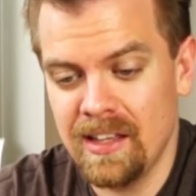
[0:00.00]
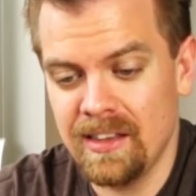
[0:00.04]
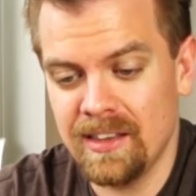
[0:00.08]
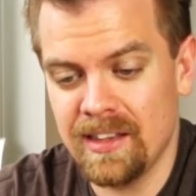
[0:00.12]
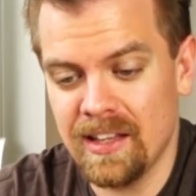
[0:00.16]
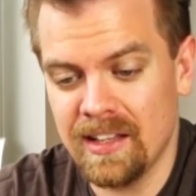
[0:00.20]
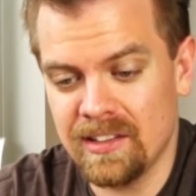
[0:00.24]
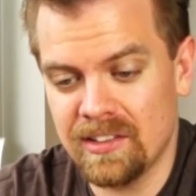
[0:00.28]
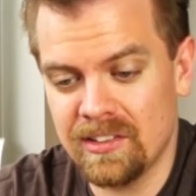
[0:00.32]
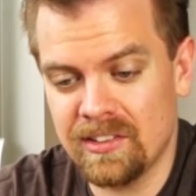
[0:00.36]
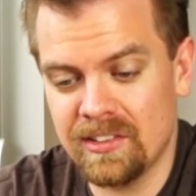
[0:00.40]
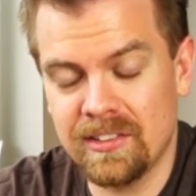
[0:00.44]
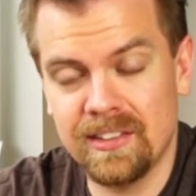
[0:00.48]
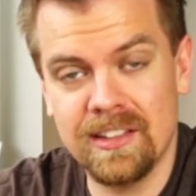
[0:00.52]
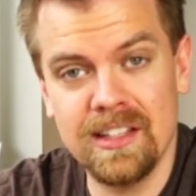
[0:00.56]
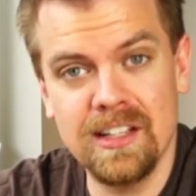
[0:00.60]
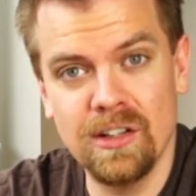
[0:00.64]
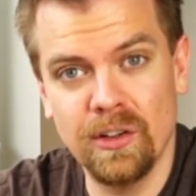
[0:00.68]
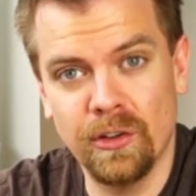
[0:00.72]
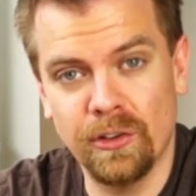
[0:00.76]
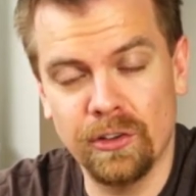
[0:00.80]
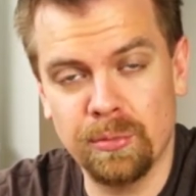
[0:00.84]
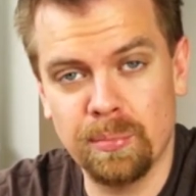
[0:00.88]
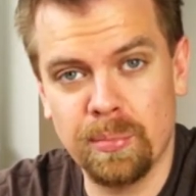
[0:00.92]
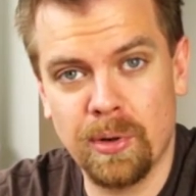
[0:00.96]
that
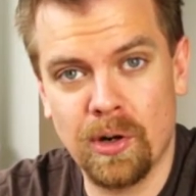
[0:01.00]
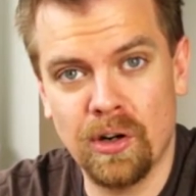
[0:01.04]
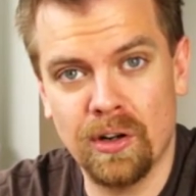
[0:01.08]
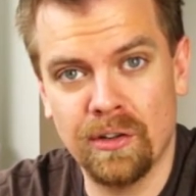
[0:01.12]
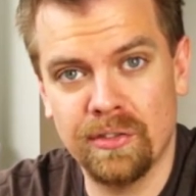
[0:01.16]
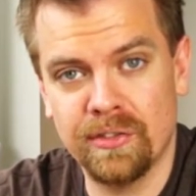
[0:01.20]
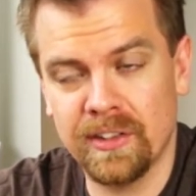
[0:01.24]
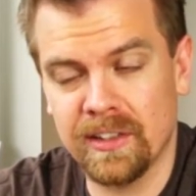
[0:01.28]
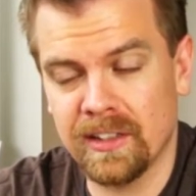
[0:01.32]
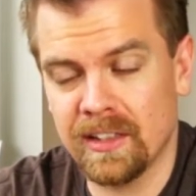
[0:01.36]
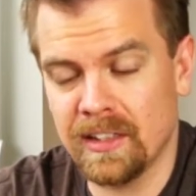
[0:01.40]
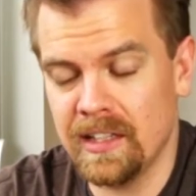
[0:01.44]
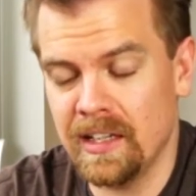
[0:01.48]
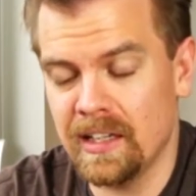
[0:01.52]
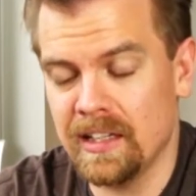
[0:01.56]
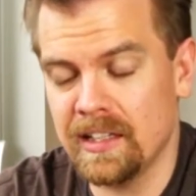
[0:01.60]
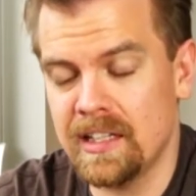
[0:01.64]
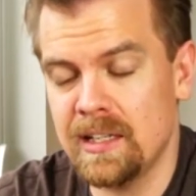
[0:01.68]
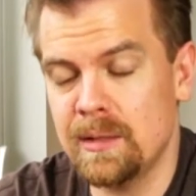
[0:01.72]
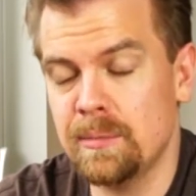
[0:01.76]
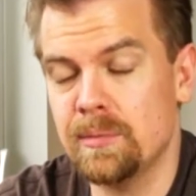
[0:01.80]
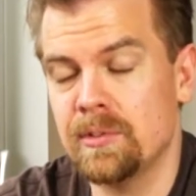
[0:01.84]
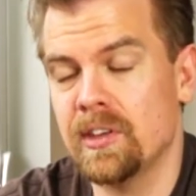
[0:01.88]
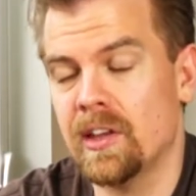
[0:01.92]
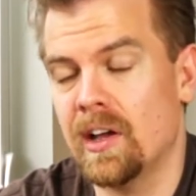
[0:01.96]
seals perfectly and
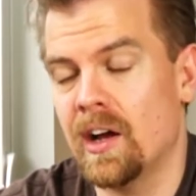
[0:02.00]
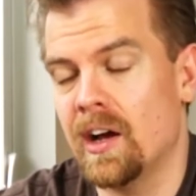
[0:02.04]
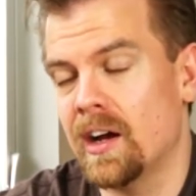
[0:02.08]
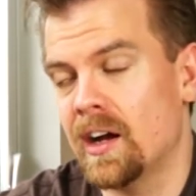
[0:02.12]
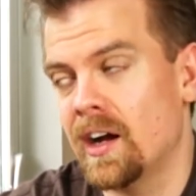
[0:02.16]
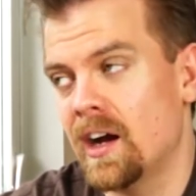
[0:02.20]
keeps the